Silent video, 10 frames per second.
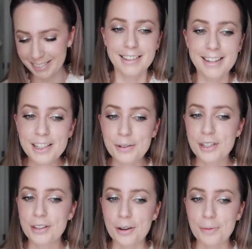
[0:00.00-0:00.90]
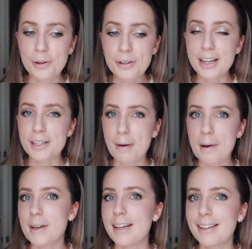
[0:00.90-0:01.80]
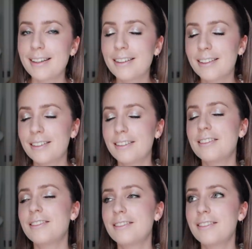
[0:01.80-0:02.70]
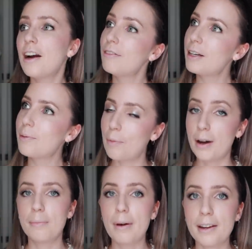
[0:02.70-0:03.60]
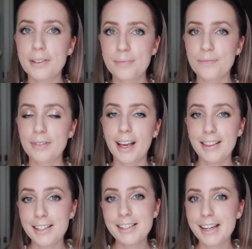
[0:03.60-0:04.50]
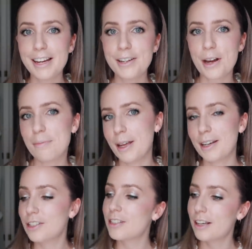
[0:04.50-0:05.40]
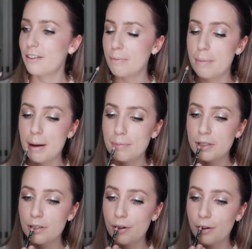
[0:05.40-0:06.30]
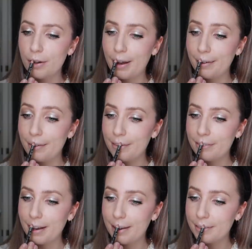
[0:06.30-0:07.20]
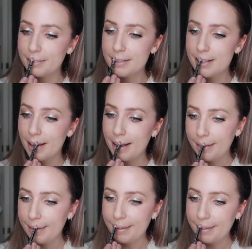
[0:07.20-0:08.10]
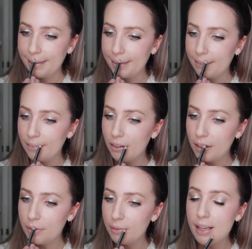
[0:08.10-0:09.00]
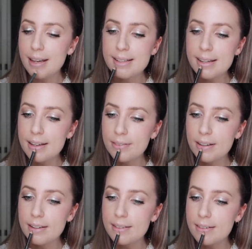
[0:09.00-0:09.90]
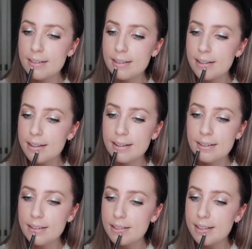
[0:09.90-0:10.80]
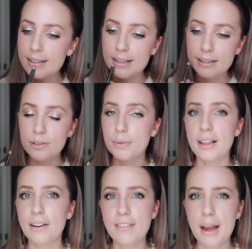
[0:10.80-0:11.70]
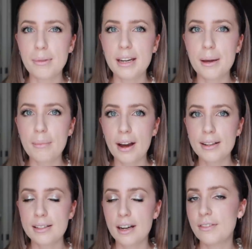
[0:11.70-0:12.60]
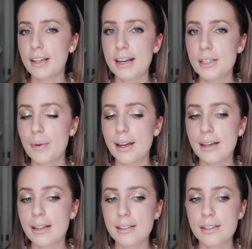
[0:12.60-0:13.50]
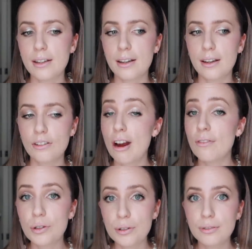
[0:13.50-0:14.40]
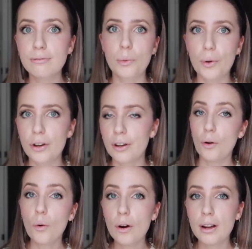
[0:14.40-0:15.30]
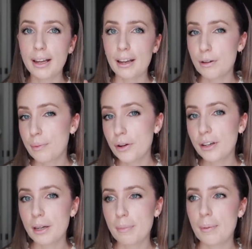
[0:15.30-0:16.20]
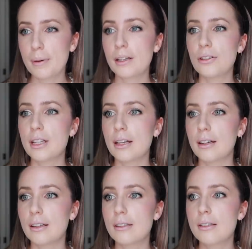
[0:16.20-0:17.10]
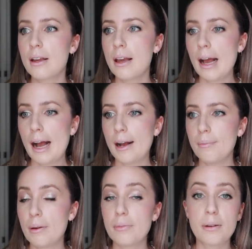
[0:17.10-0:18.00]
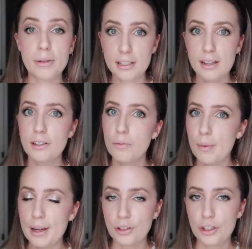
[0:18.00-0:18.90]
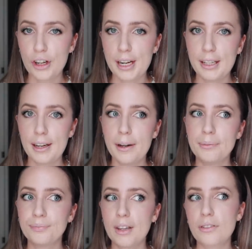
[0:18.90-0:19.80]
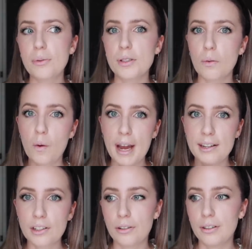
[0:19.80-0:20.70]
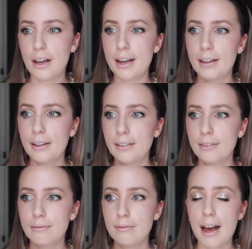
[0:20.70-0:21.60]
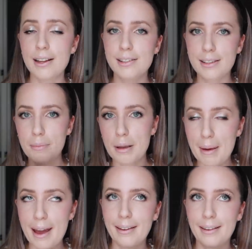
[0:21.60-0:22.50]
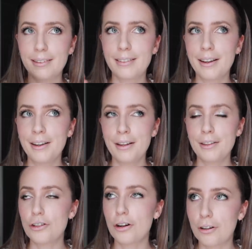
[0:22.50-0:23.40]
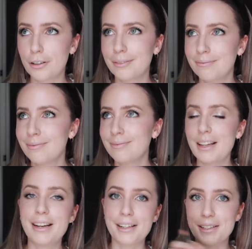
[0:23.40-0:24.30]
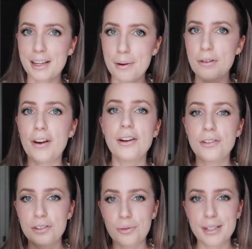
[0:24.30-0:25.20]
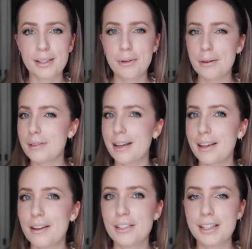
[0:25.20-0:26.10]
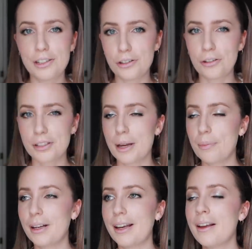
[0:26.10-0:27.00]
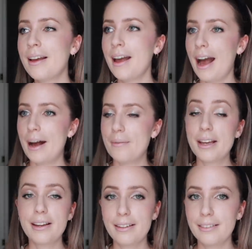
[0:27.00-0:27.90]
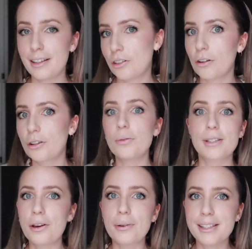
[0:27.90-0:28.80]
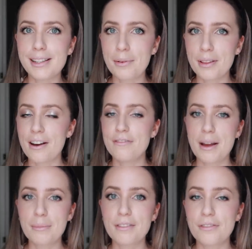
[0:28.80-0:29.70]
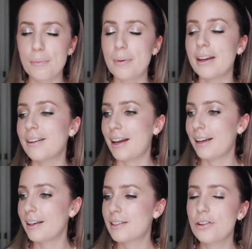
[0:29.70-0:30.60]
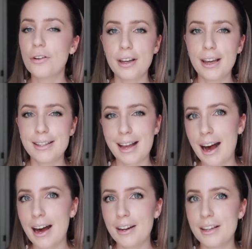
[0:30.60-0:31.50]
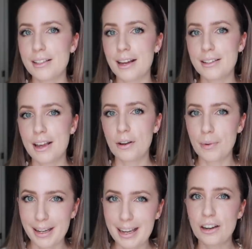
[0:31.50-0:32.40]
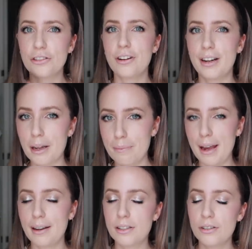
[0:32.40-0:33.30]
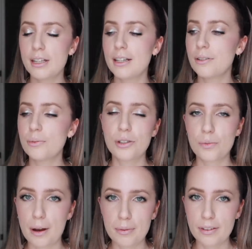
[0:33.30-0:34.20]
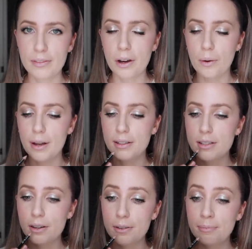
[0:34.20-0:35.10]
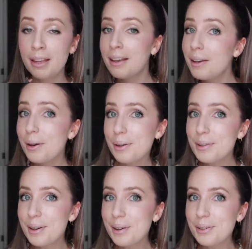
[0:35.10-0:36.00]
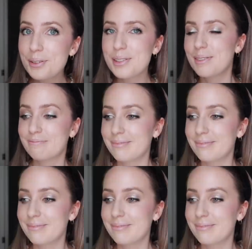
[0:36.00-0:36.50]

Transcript: The next question though, will you get a puppy? Oh, I really want one, but at this stage I'm planning just to give my mum's dog a lot of cuddles. Yeah, it certainly would be easier having a dog in New Zealand with like family nearby and stuff in case we needed to travel for work. Or like if we were to get a puppy in New Zealand, Um, and then we decided to move back to Australia, if there was a wait on like us coming back and the dog needing to come over. I know there's always sometimes like you have to send your dog separately. Um, the dog could always go and stay with our family for a bit. Like it's not as hard as us having one here and trying to get back to New Zealand, which is why we've never got one. So who knows?